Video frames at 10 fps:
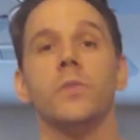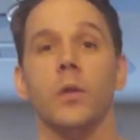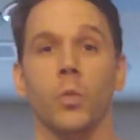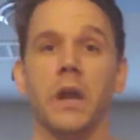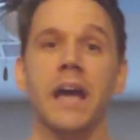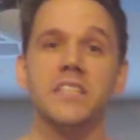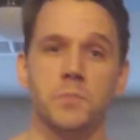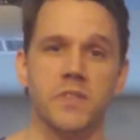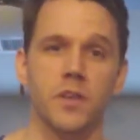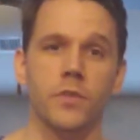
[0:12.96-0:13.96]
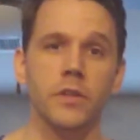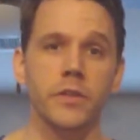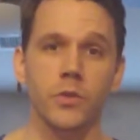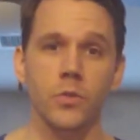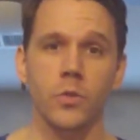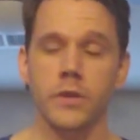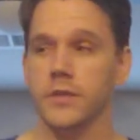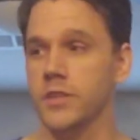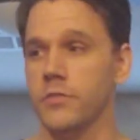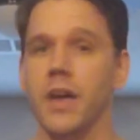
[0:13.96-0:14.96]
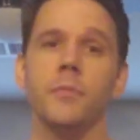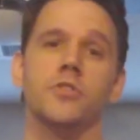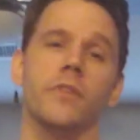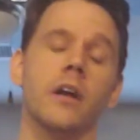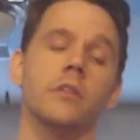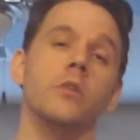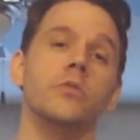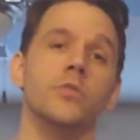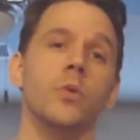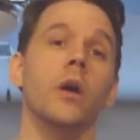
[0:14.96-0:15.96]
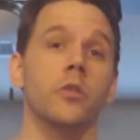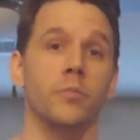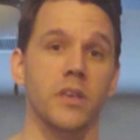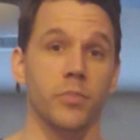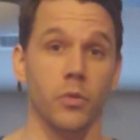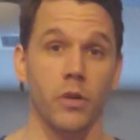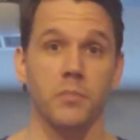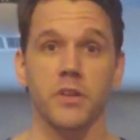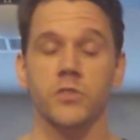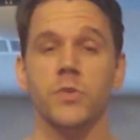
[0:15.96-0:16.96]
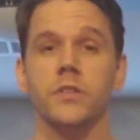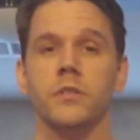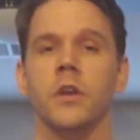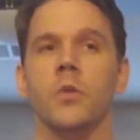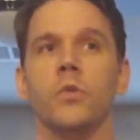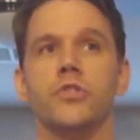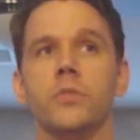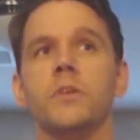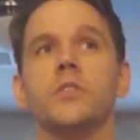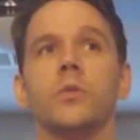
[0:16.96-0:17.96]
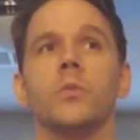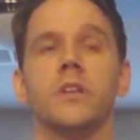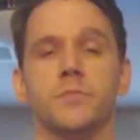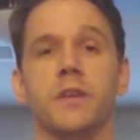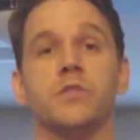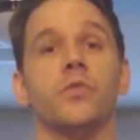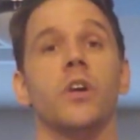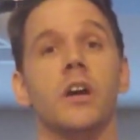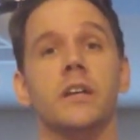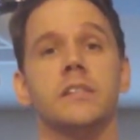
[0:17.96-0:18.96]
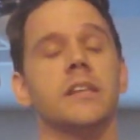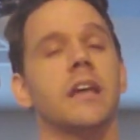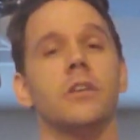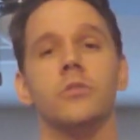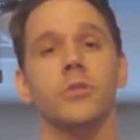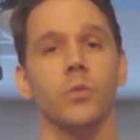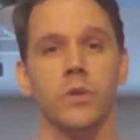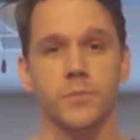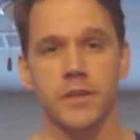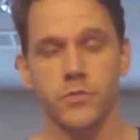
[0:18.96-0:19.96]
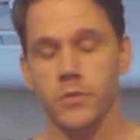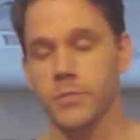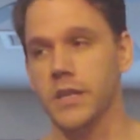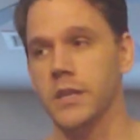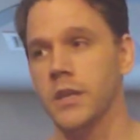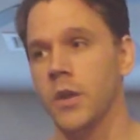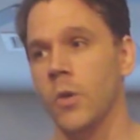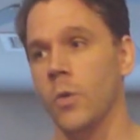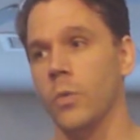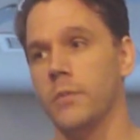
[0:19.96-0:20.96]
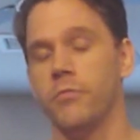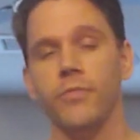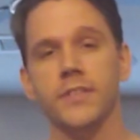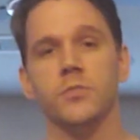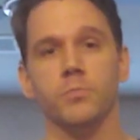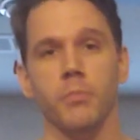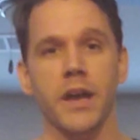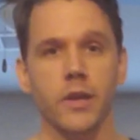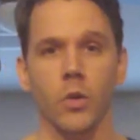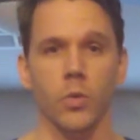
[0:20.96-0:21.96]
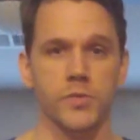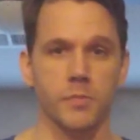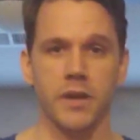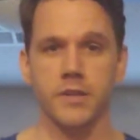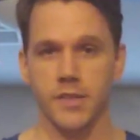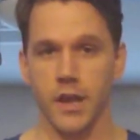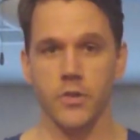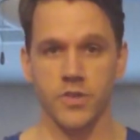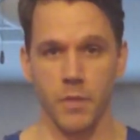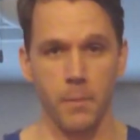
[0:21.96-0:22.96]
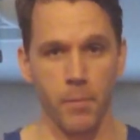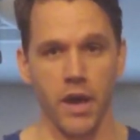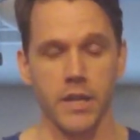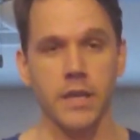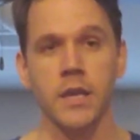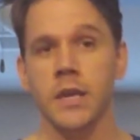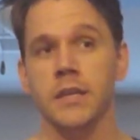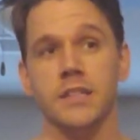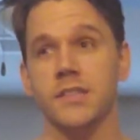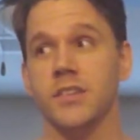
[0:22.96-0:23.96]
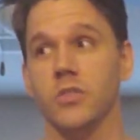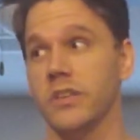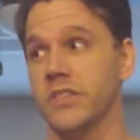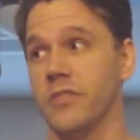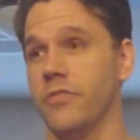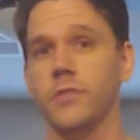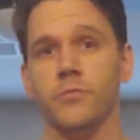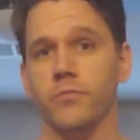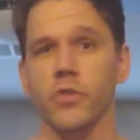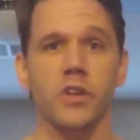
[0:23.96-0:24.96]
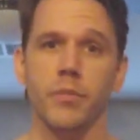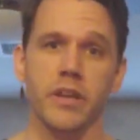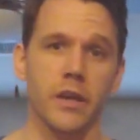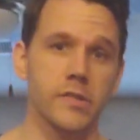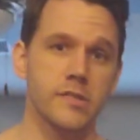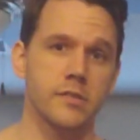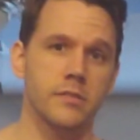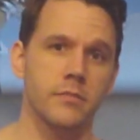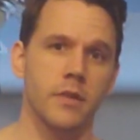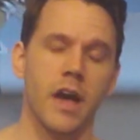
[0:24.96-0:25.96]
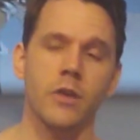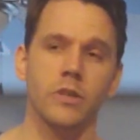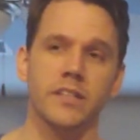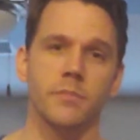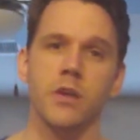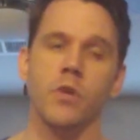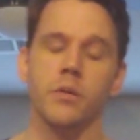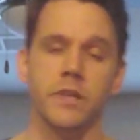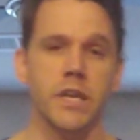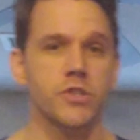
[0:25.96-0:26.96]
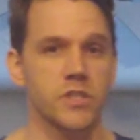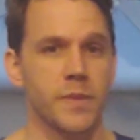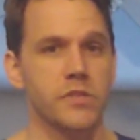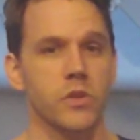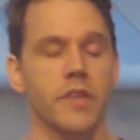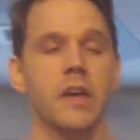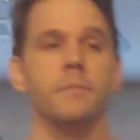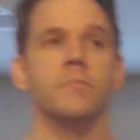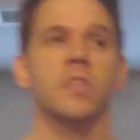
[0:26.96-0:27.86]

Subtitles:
that what I specifically do is of that much value to other people, right? Because we should be doing what is best for us, and I don't know that what's best for me or what fits my goals and my desires and my body necessarily is going to fit for anybody else. I don't like to make recommendations based on that.